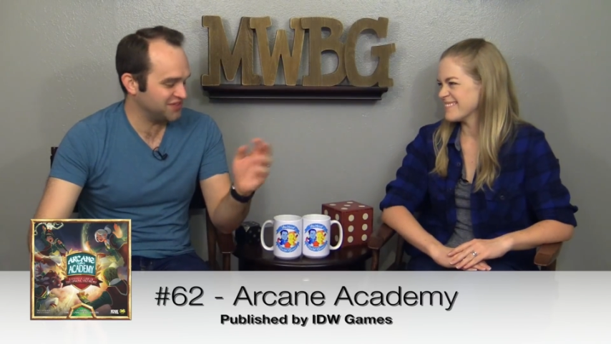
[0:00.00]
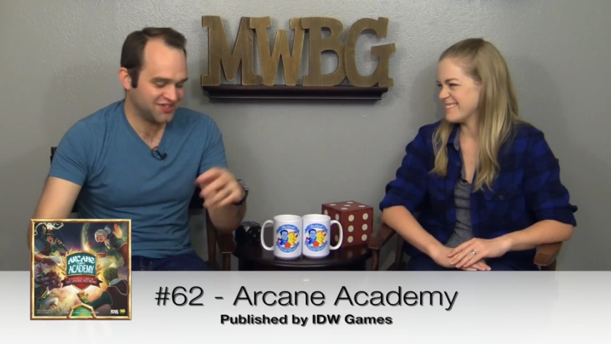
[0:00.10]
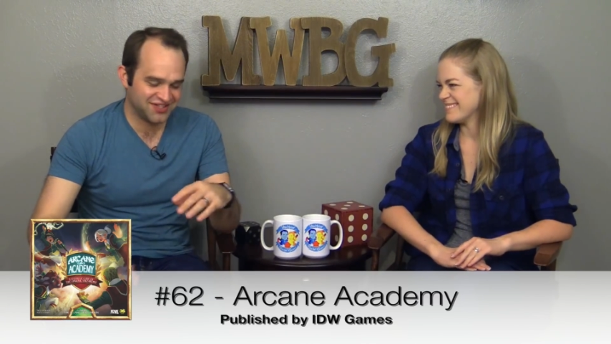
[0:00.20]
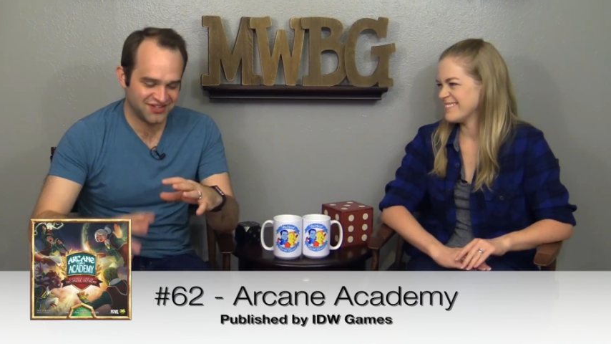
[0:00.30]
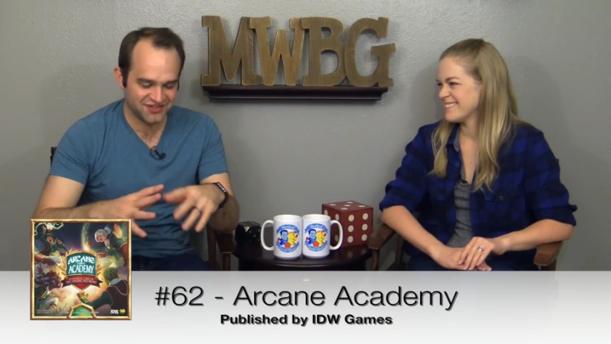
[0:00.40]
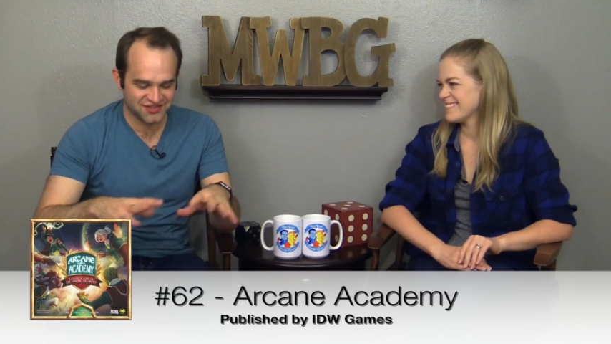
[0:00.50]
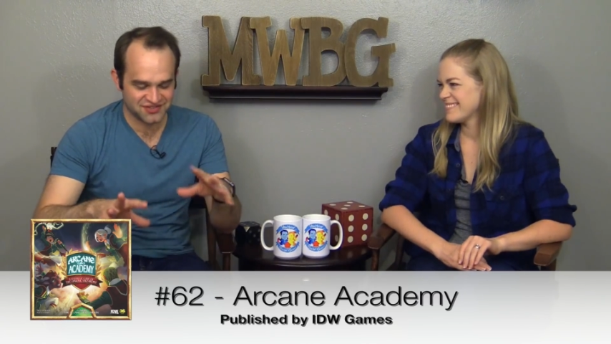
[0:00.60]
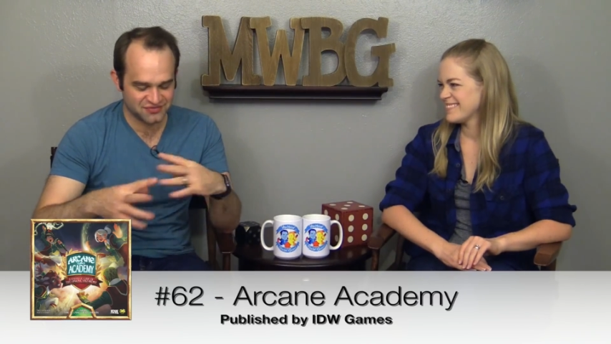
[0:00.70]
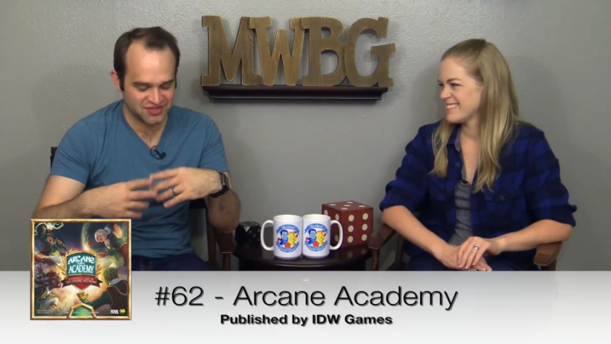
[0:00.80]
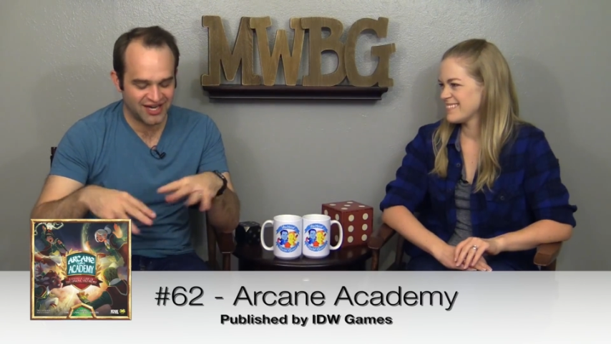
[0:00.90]
Speaker 1: mm-hmm. and
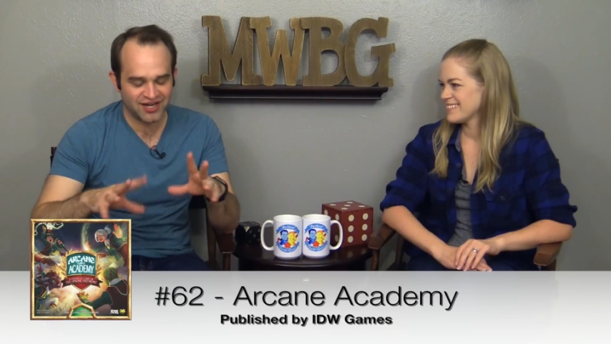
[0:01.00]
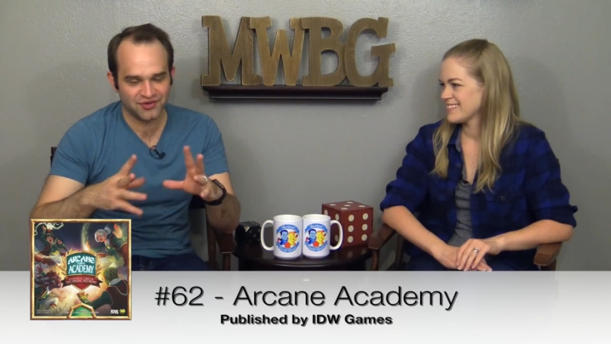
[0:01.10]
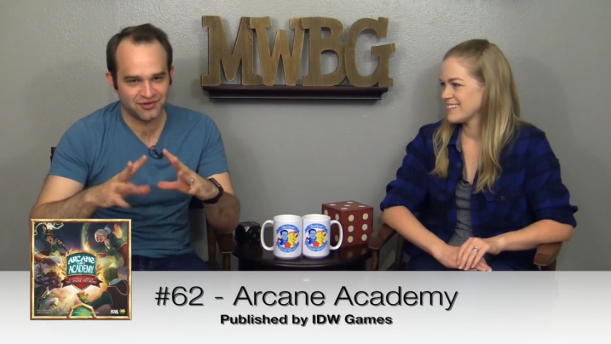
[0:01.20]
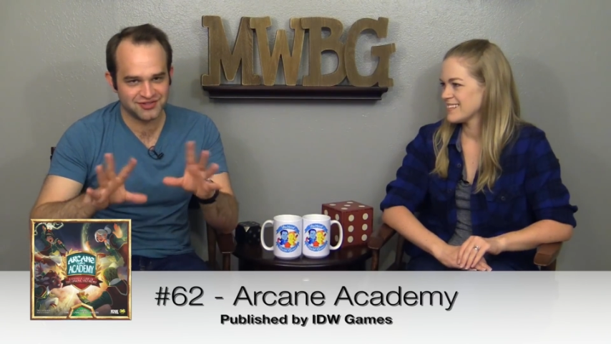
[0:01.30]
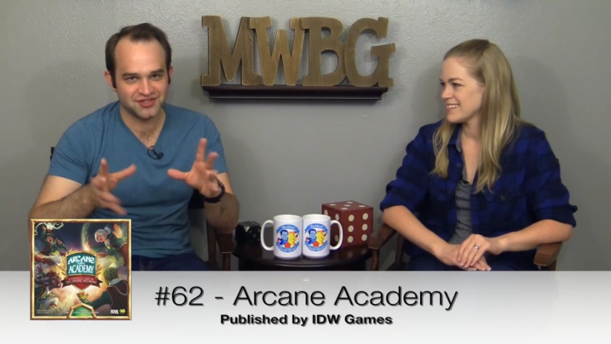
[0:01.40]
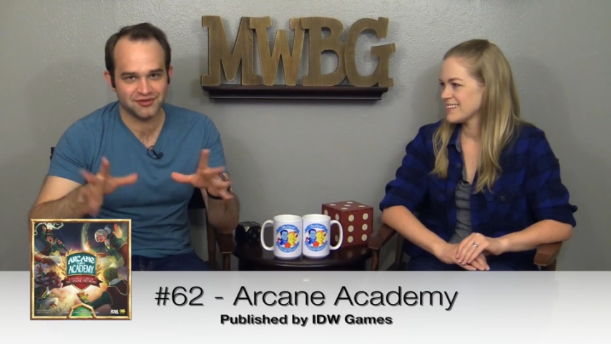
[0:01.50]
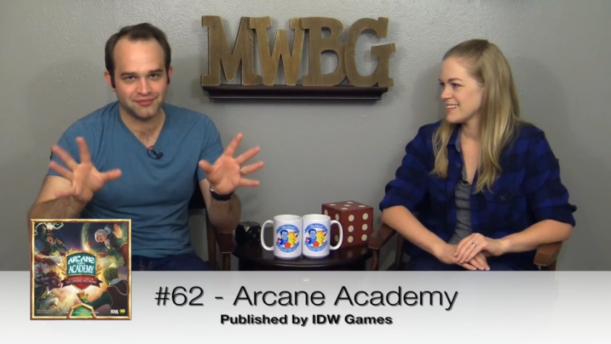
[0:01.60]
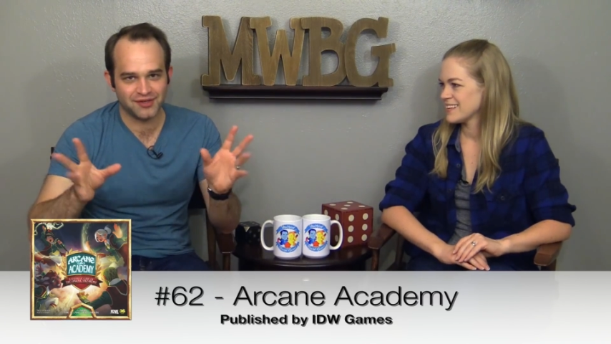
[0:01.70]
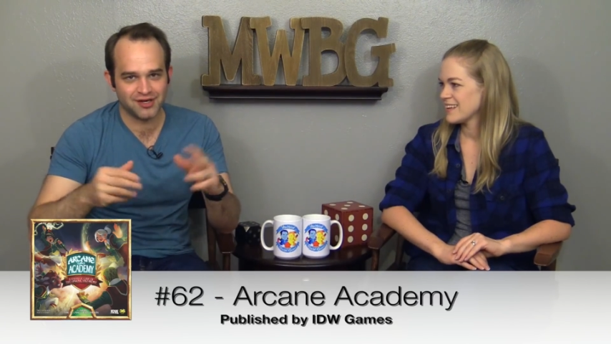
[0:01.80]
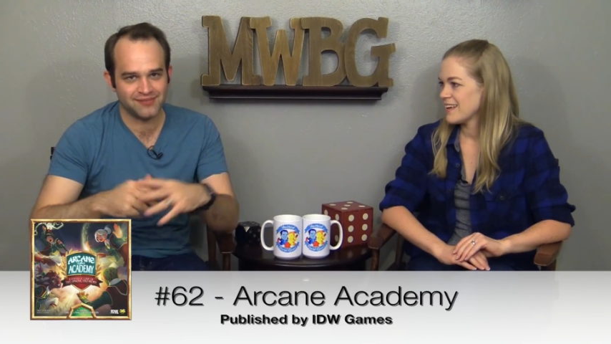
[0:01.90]
those dials and
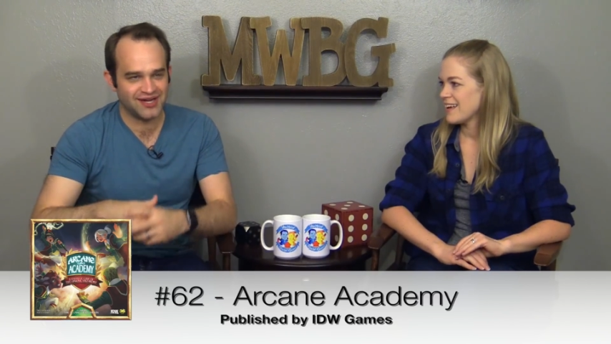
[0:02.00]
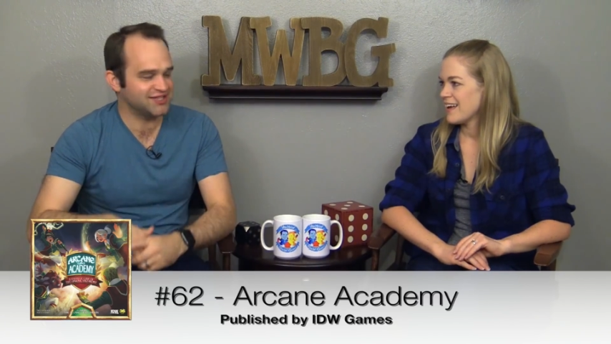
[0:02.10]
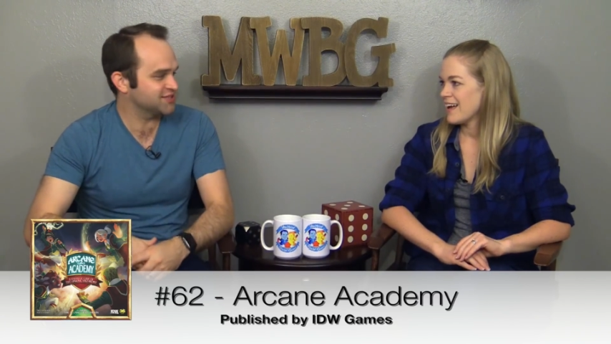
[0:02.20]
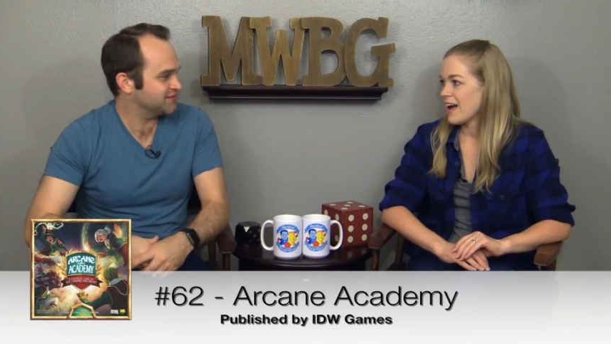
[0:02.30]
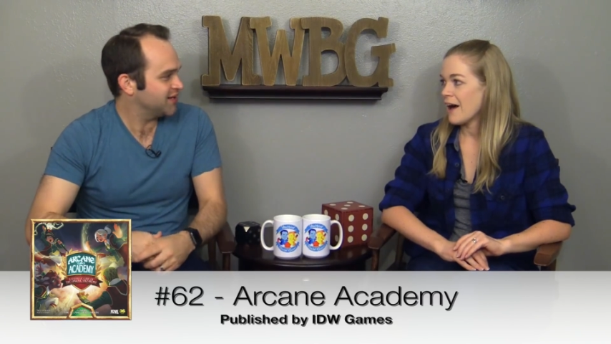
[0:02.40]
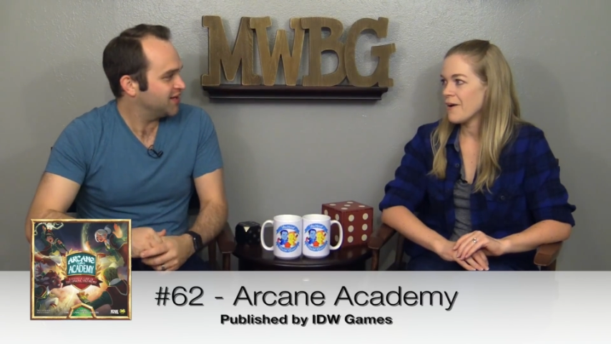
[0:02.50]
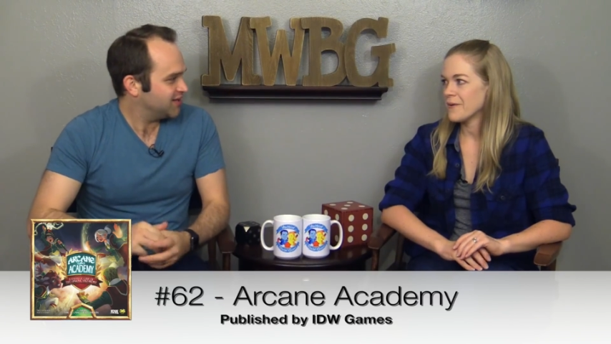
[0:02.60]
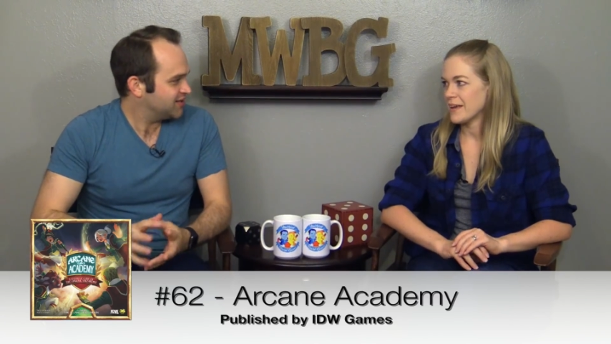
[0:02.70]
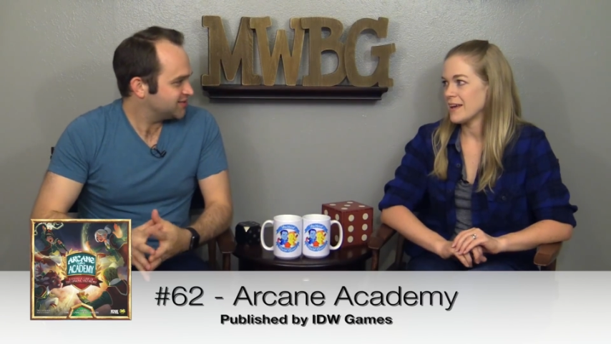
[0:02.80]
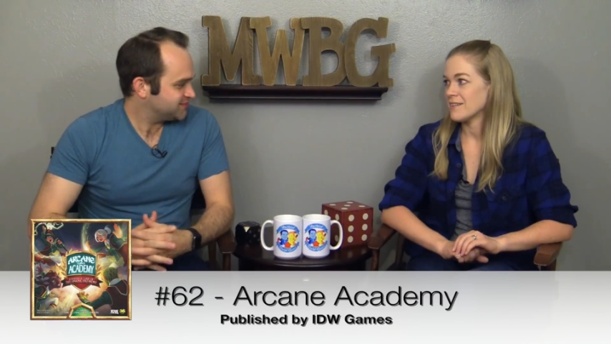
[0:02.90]
the player mats.
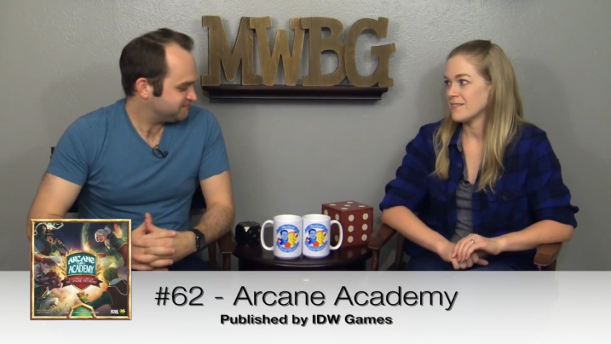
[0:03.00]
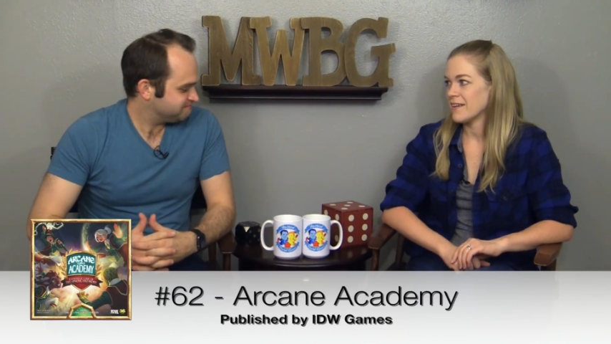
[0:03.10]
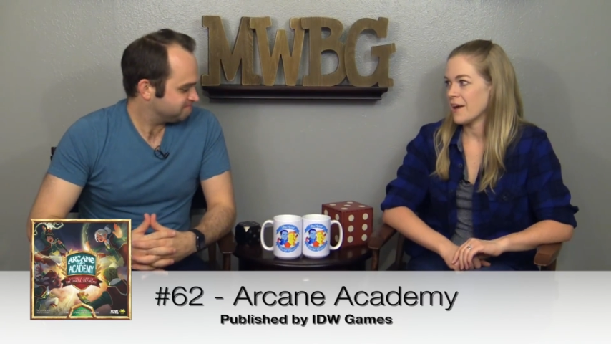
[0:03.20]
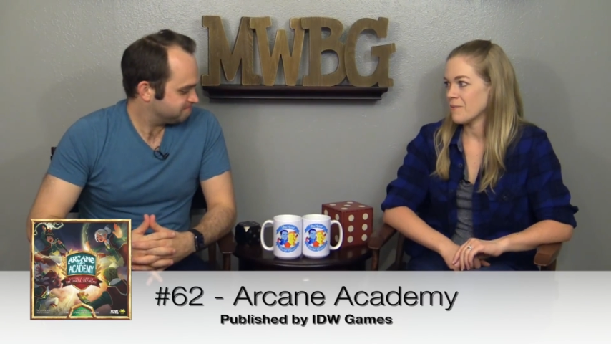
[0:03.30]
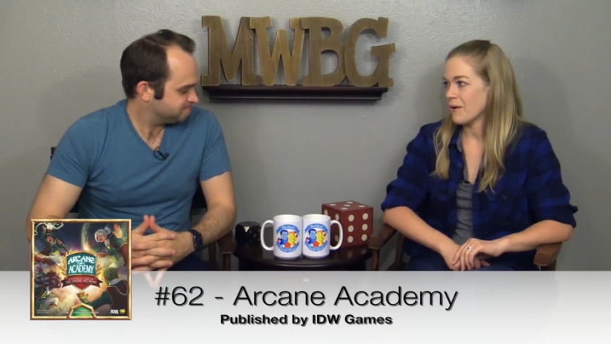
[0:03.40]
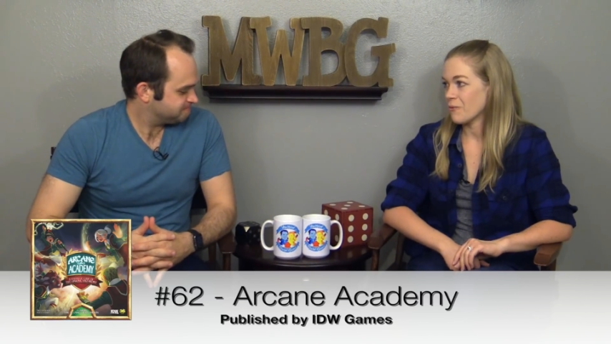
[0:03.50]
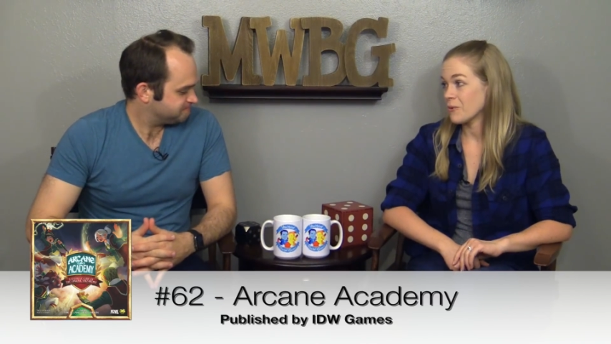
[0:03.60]
Speaker 2: Oh yes, um, I